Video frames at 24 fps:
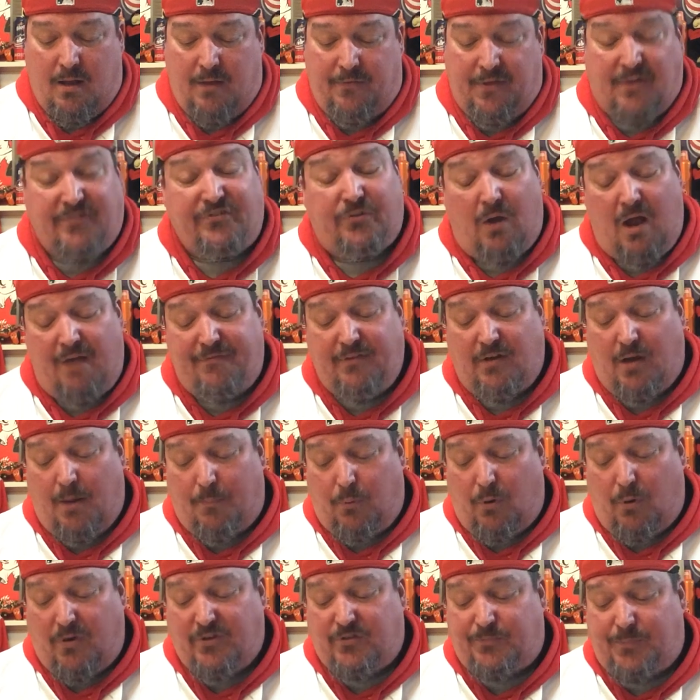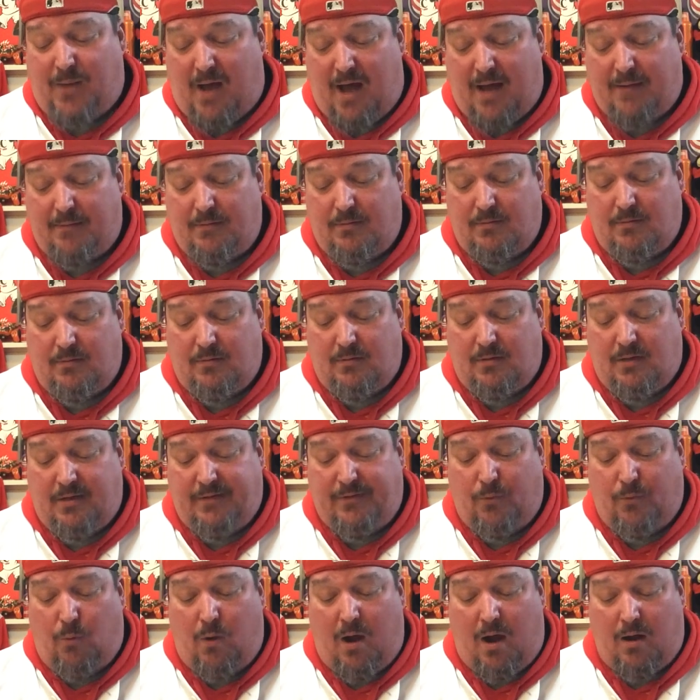They still have the number 1 spot
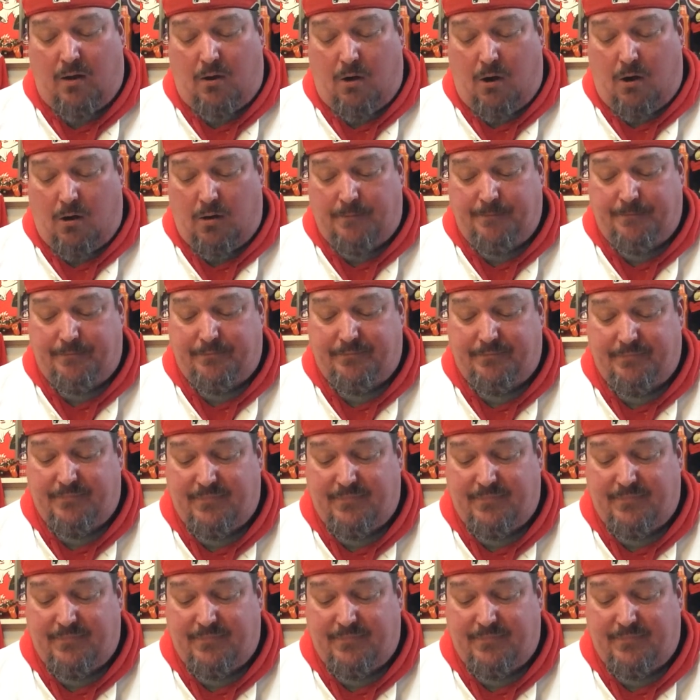in the wild card.